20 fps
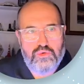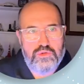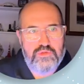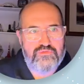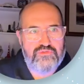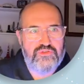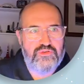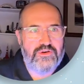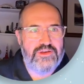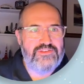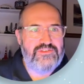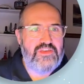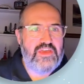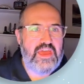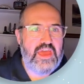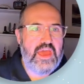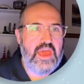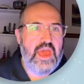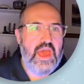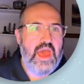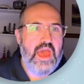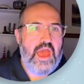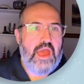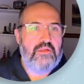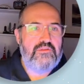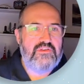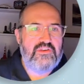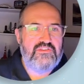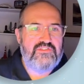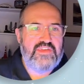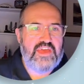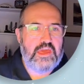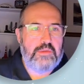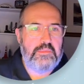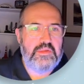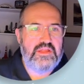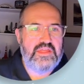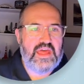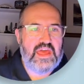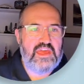of choice here. And you see it's taking
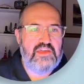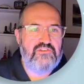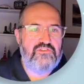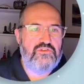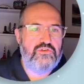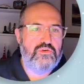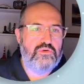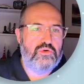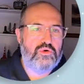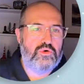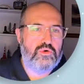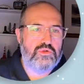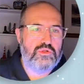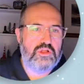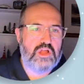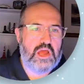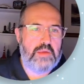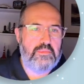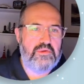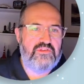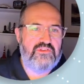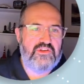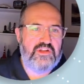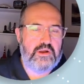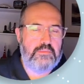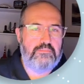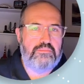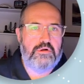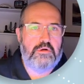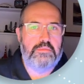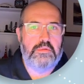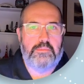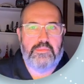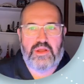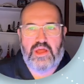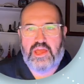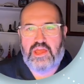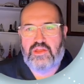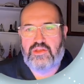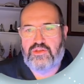me to that issue called library setup problem, and
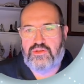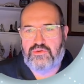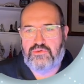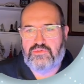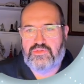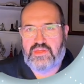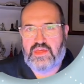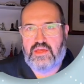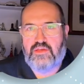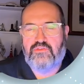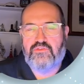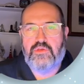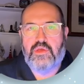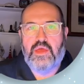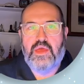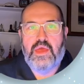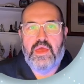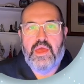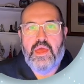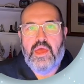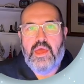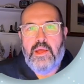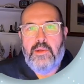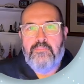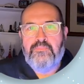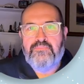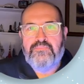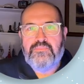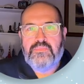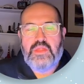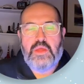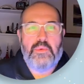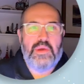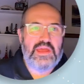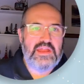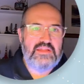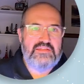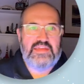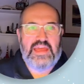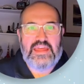I can do things. Now we're
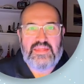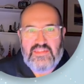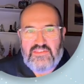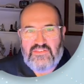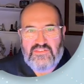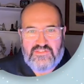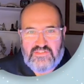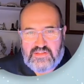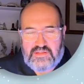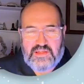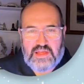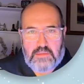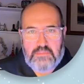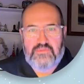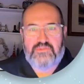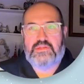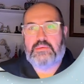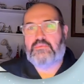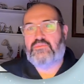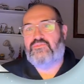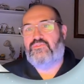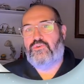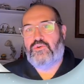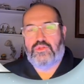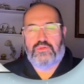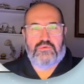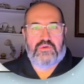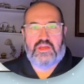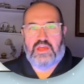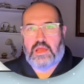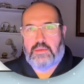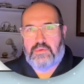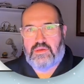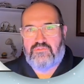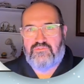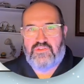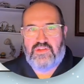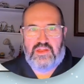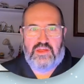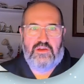going to take this a couple of steps further in coming
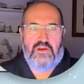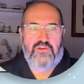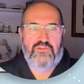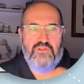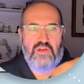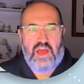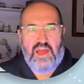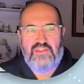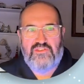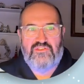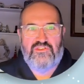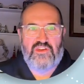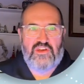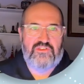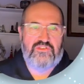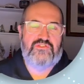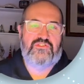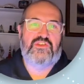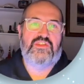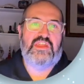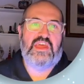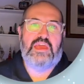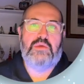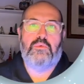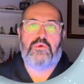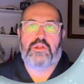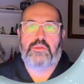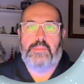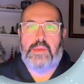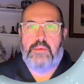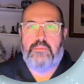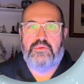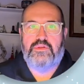videos. I just today wanted to be able